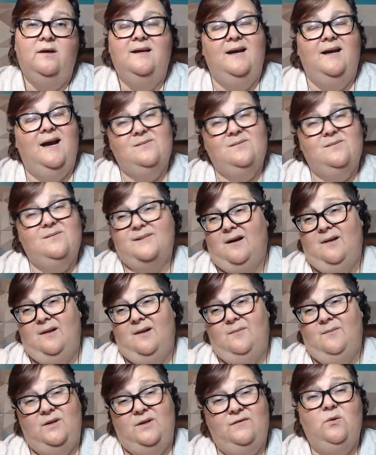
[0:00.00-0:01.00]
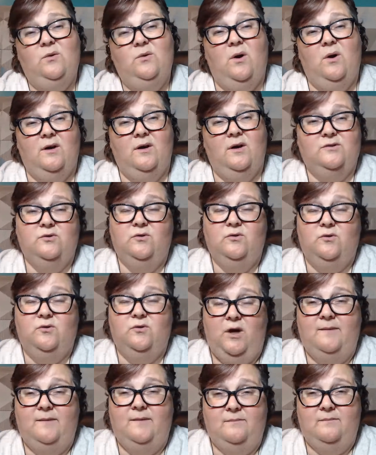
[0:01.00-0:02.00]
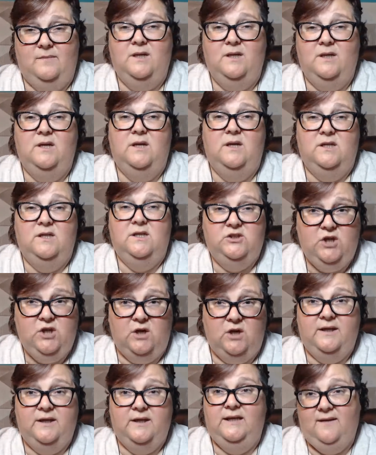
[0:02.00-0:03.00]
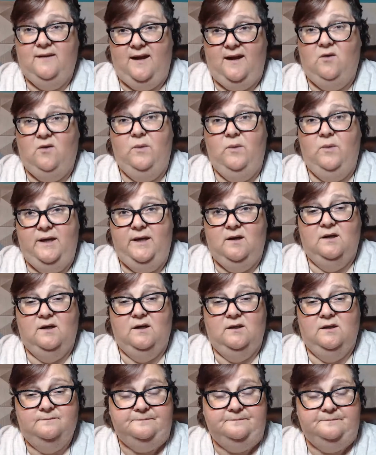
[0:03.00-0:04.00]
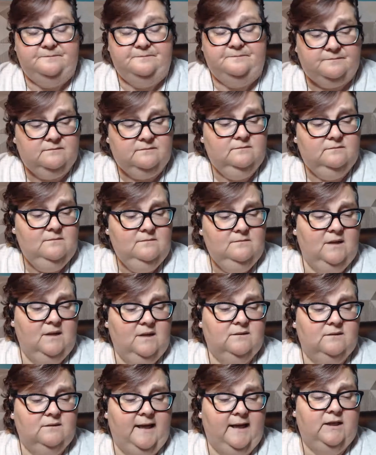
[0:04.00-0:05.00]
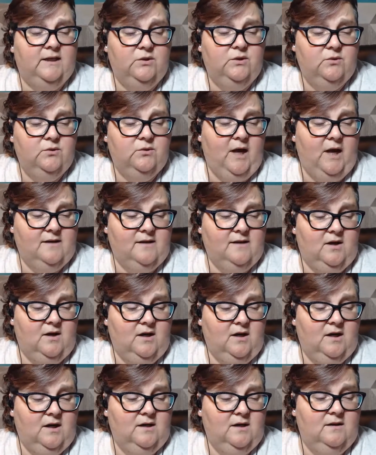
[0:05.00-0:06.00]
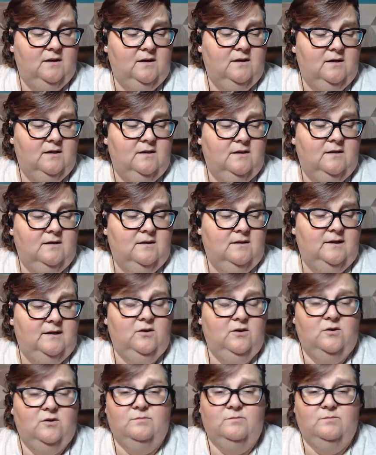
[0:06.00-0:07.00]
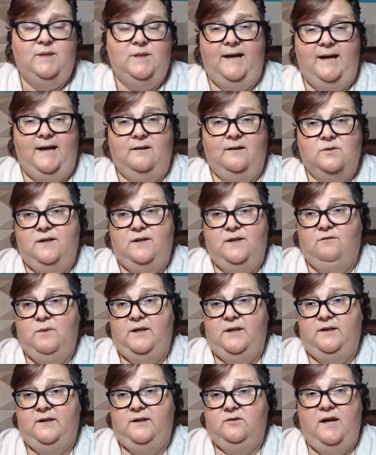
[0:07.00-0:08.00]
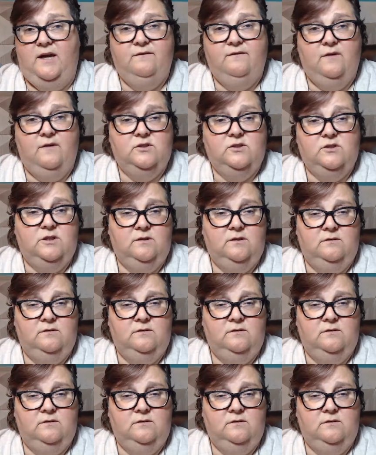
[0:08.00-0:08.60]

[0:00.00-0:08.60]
I'm sorry, but if you are a true crime junkie like we are, like you guys are, you're diagnosing everybody in your life, aren't you?